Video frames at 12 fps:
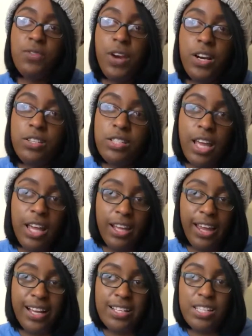first,
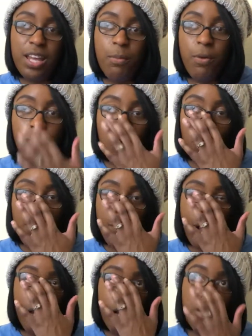like I said before in
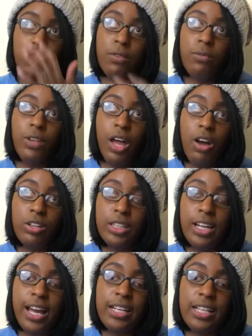my other vlog
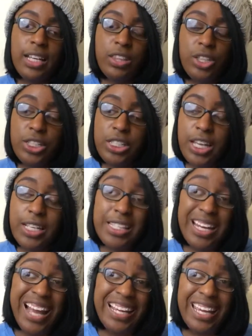that I did, there's things
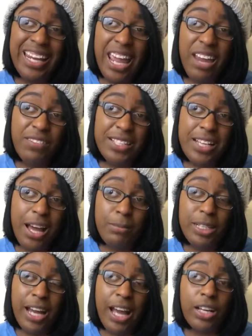that I get every time
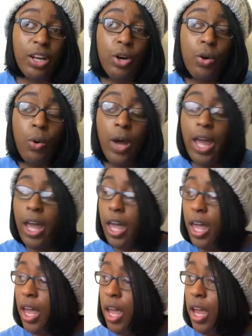that I go,
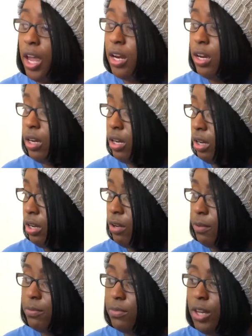and
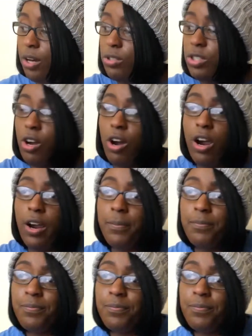those are